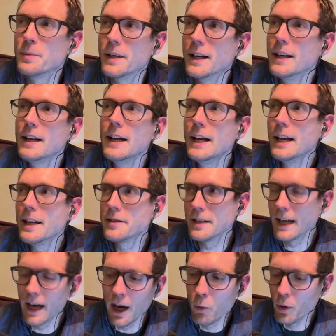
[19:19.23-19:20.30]
But so
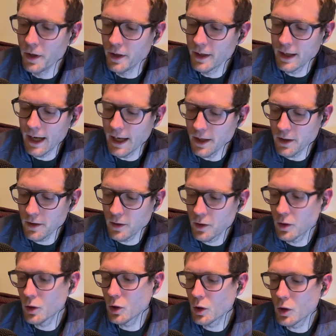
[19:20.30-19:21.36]
yeah, I wouldn't get
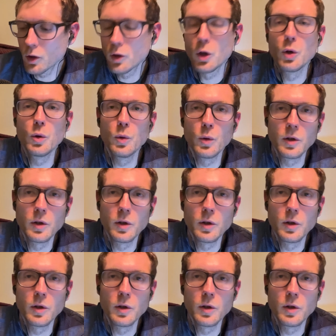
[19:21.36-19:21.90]
too